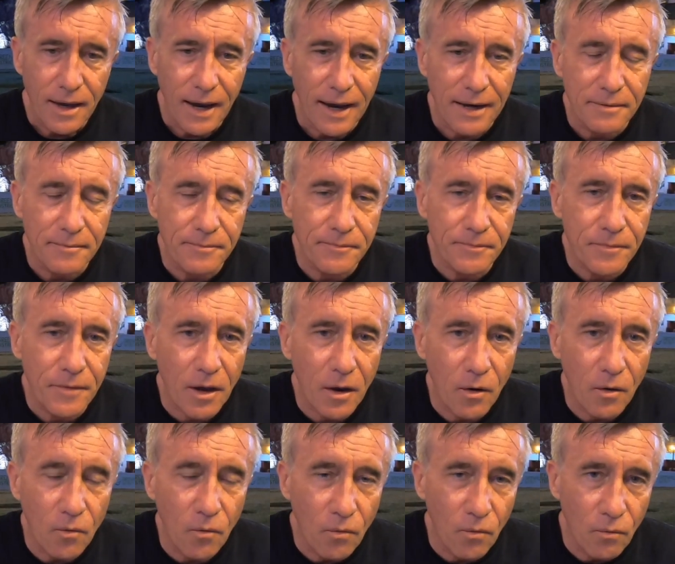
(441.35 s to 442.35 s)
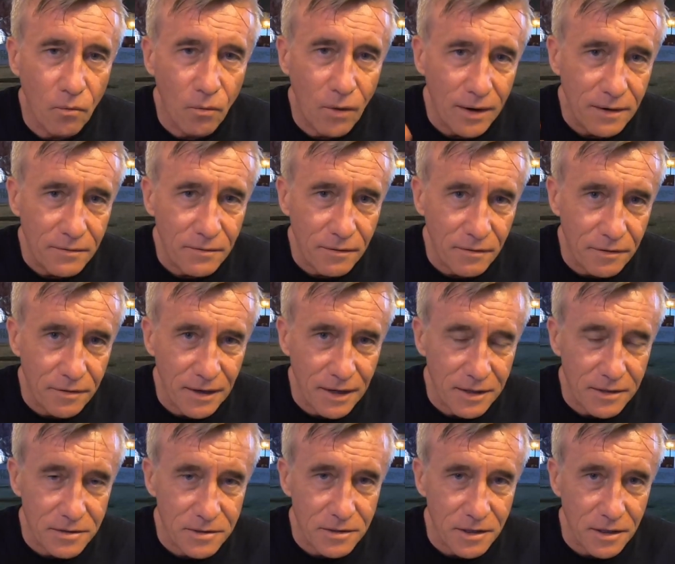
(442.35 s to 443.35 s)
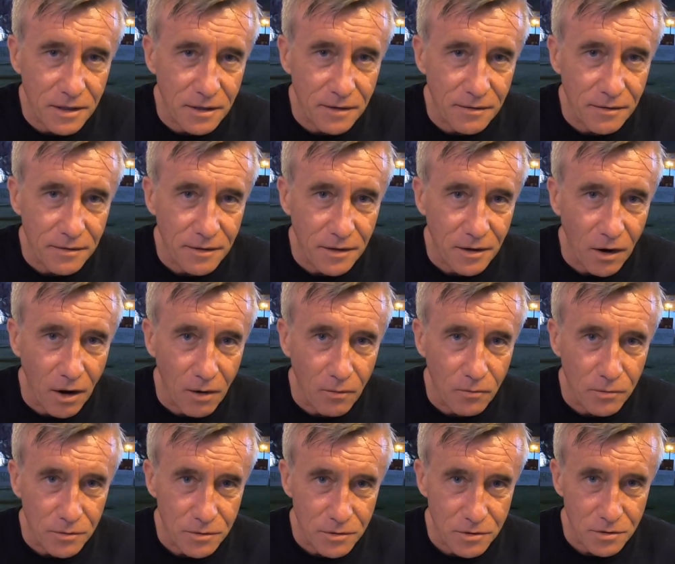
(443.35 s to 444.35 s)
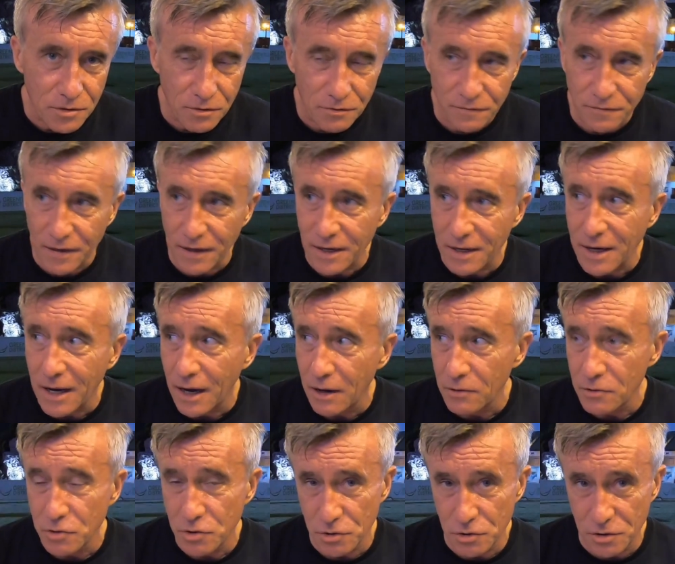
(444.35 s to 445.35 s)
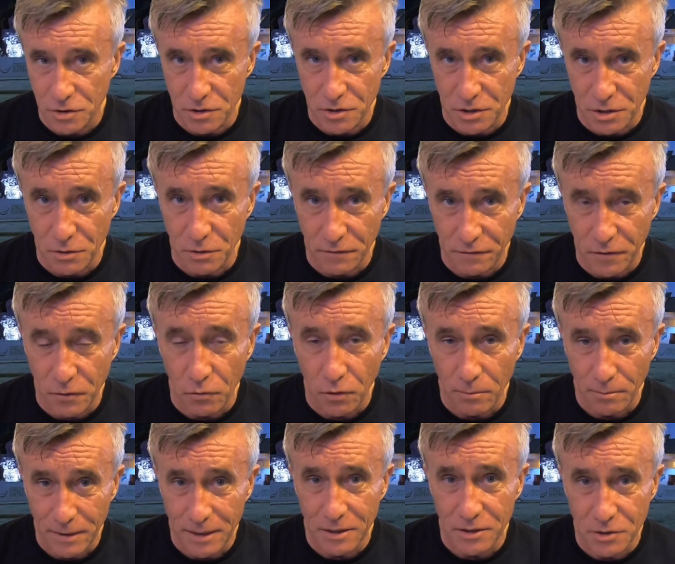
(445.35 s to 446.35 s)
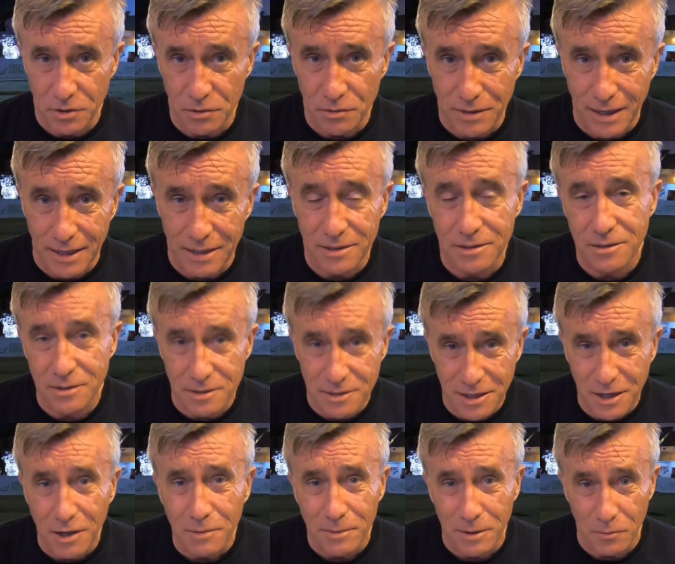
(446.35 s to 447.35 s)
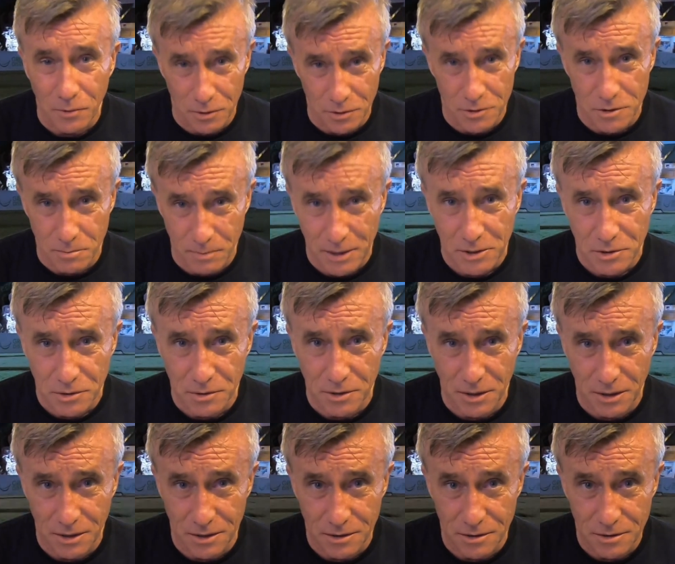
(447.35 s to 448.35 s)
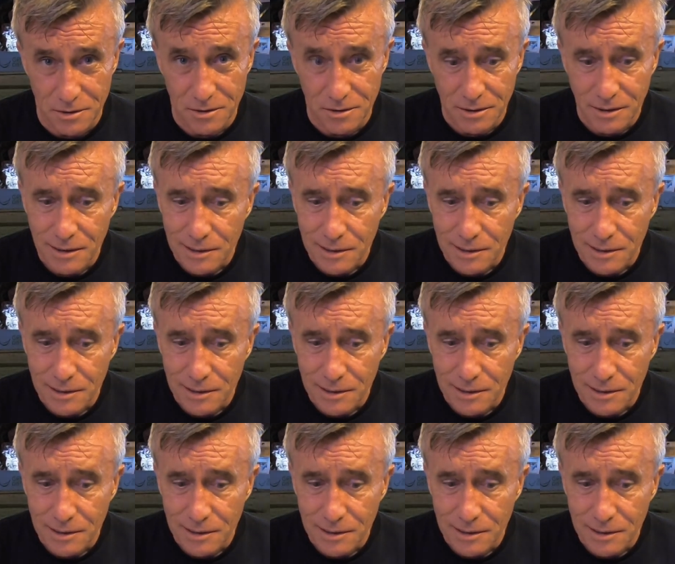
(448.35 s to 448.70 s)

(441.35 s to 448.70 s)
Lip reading: And one of the things that I would sort of encourage you to do, if you want me to do that, is to tell me what your specialty is